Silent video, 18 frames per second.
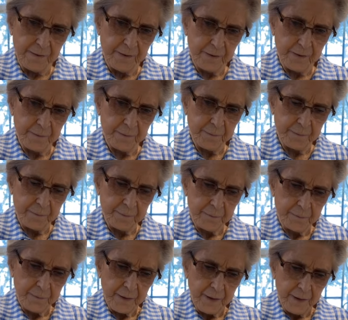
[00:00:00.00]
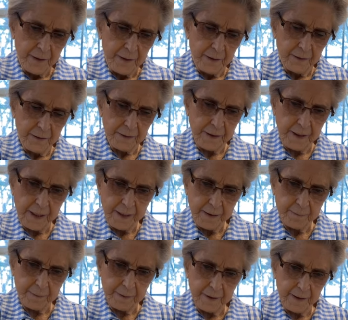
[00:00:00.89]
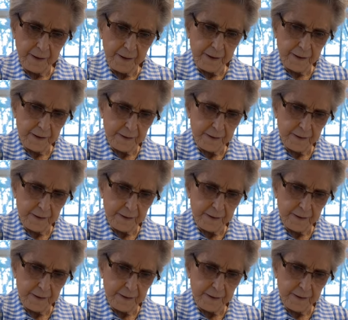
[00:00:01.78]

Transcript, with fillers: a, a cake plate